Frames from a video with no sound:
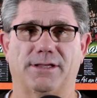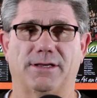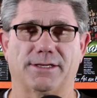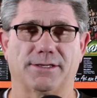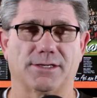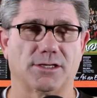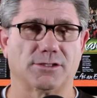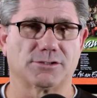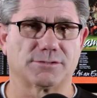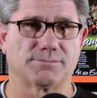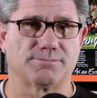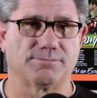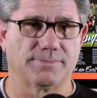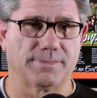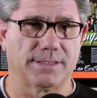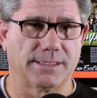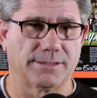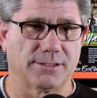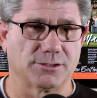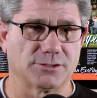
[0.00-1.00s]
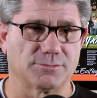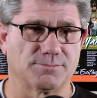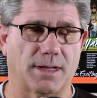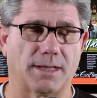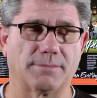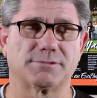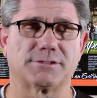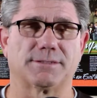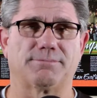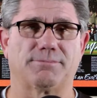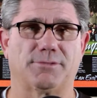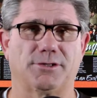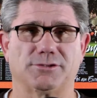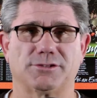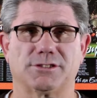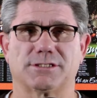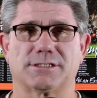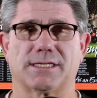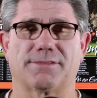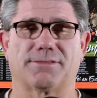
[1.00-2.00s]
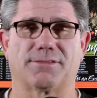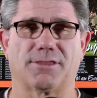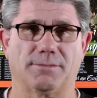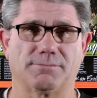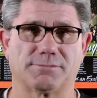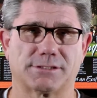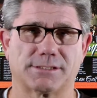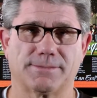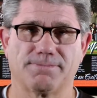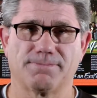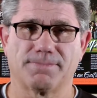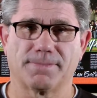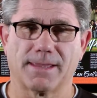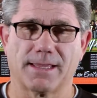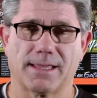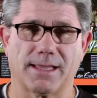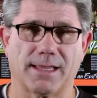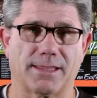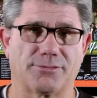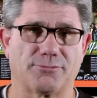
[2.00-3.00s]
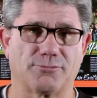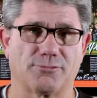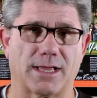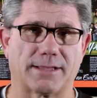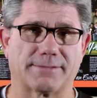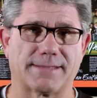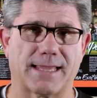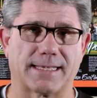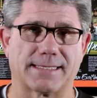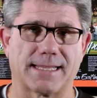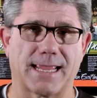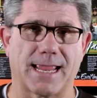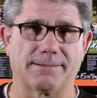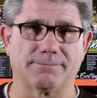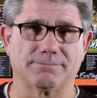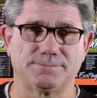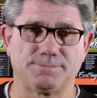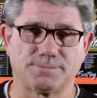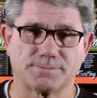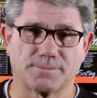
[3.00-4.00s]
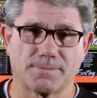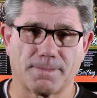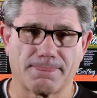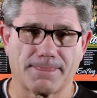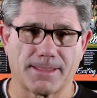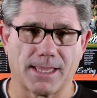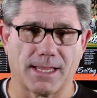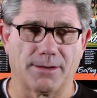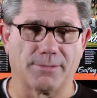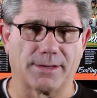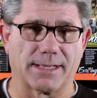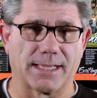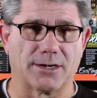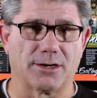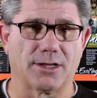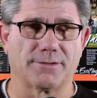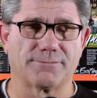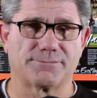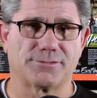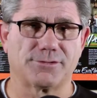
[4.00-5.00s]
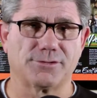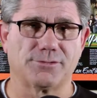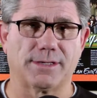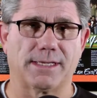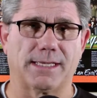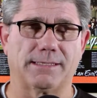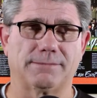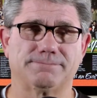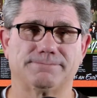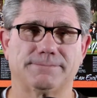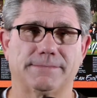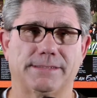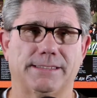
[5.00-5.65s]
those bumps and bruises and thumps throughout that game. We got off to a